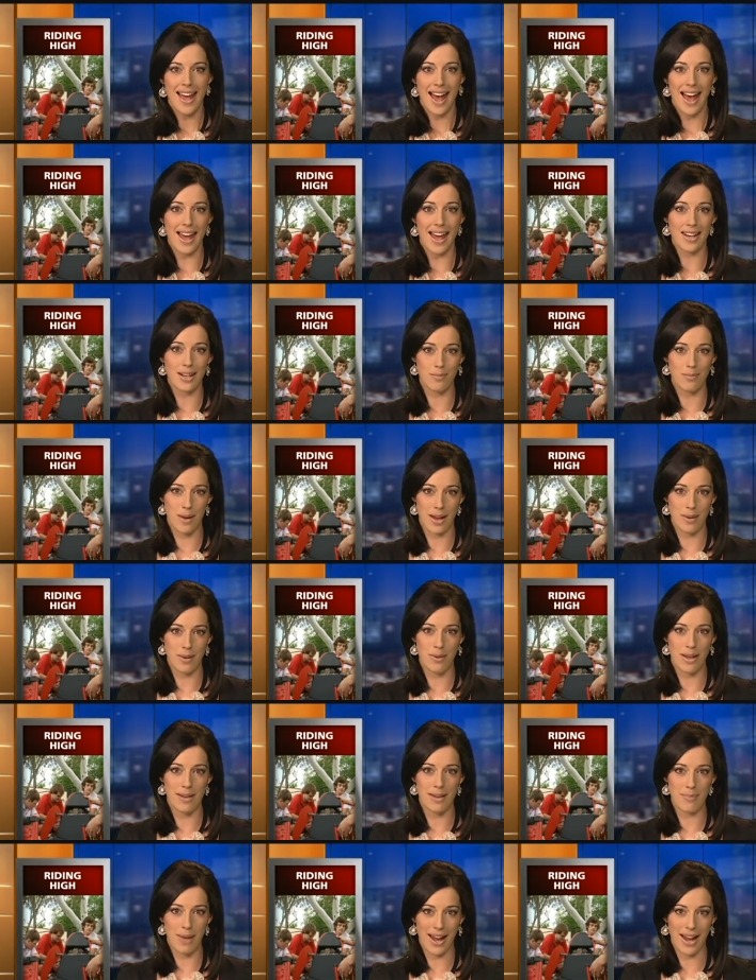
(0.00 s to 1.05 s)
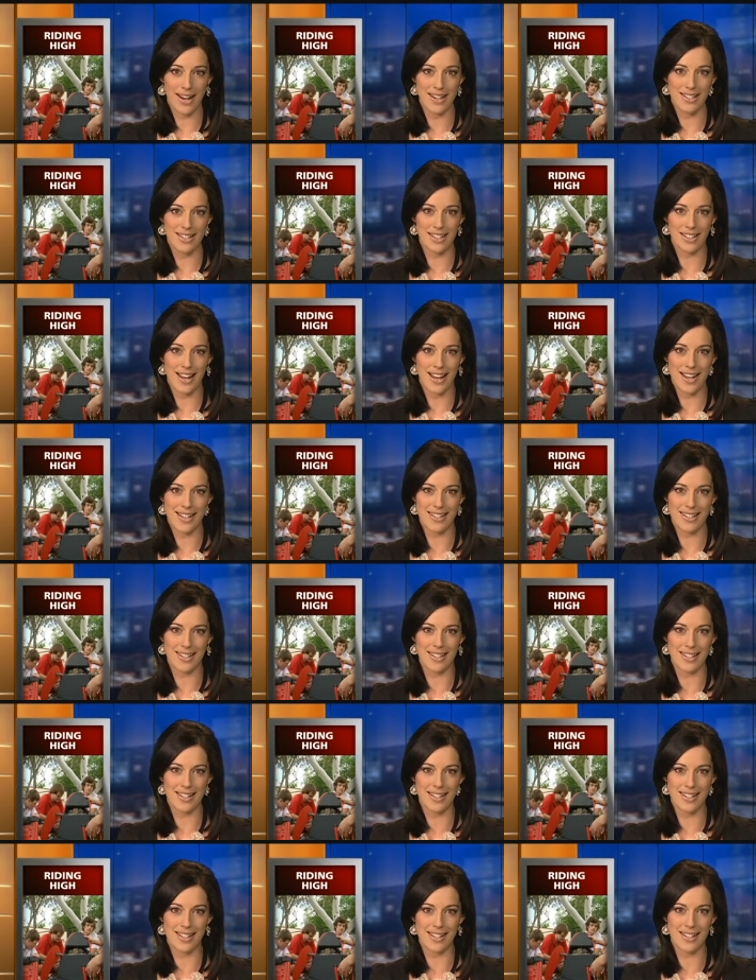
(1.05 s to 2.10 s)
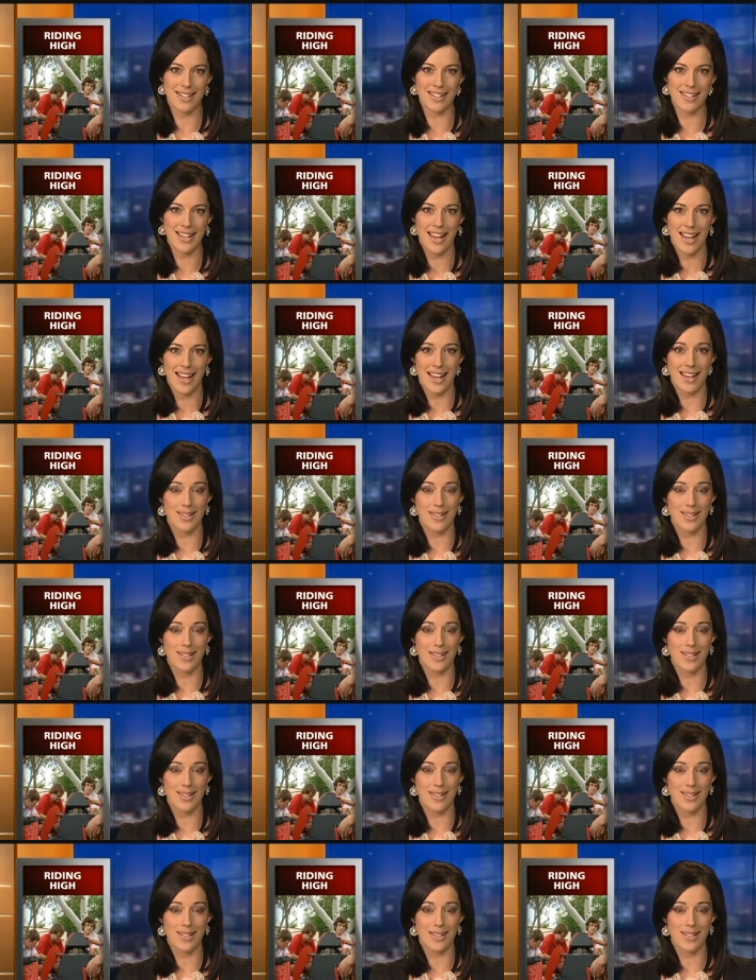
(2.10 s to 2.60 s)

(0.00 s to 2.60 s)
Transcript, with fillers: And it better be made to last the distance,